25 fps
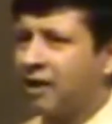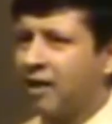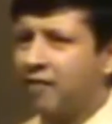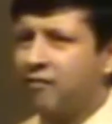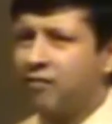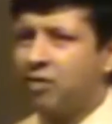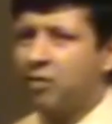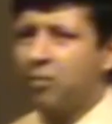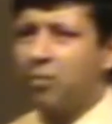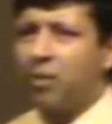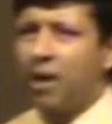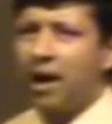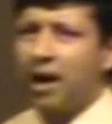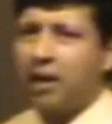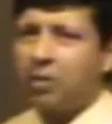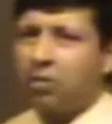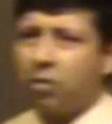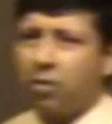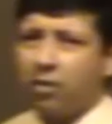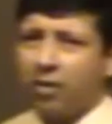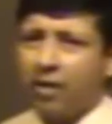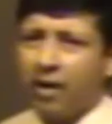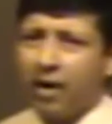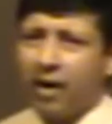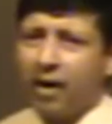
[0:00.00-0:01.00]
I have your
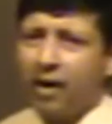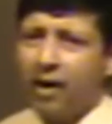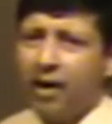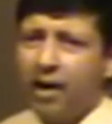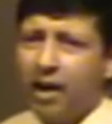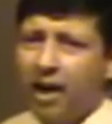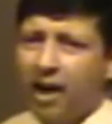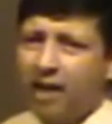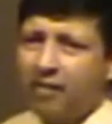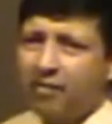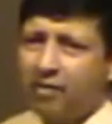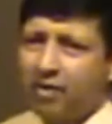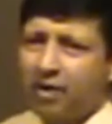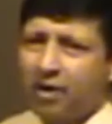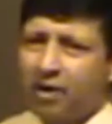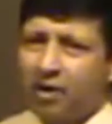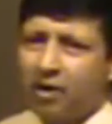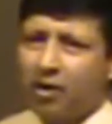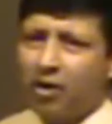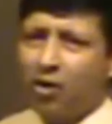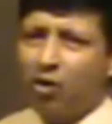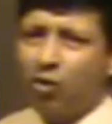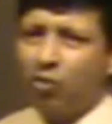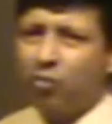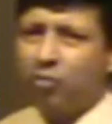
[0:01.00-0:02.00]
Bible there. I have a
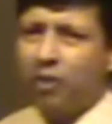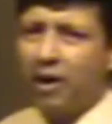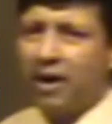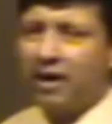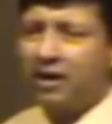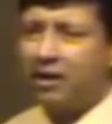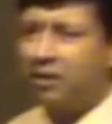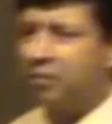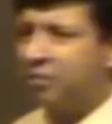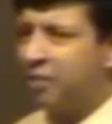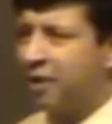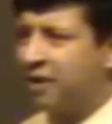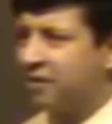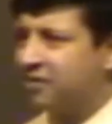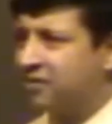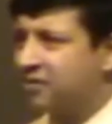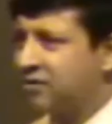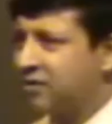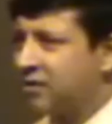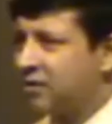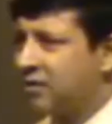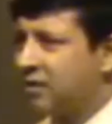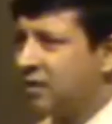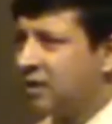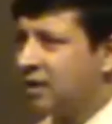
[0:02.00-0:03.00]
little notepad and
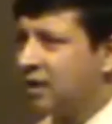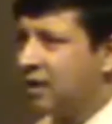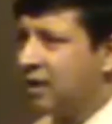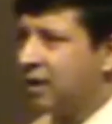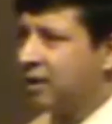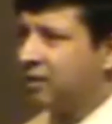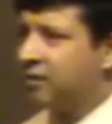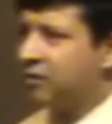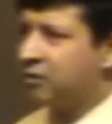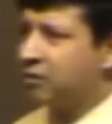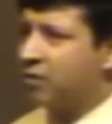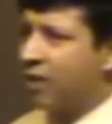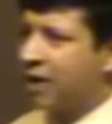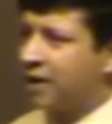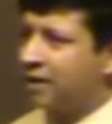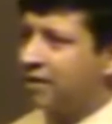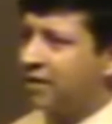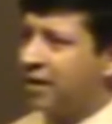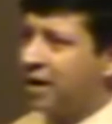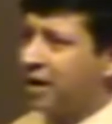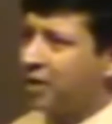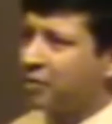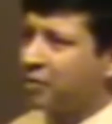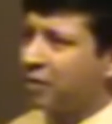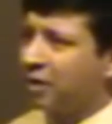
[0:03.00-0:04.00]
pencil, and then write
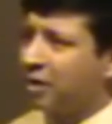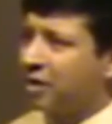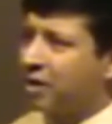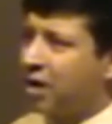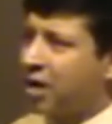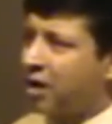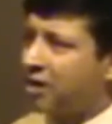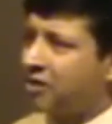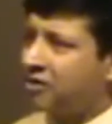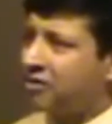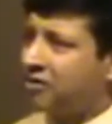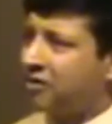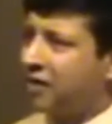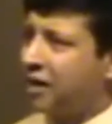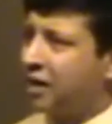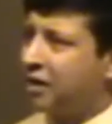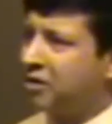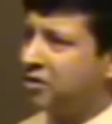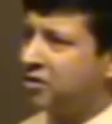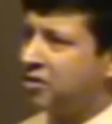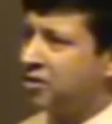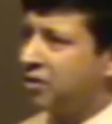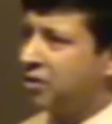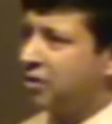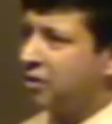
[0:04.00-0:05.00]
down what God is
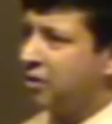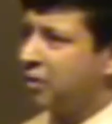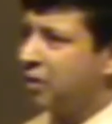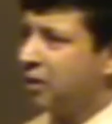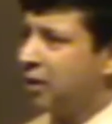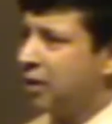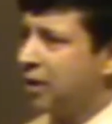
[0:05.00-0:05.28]
saying to you.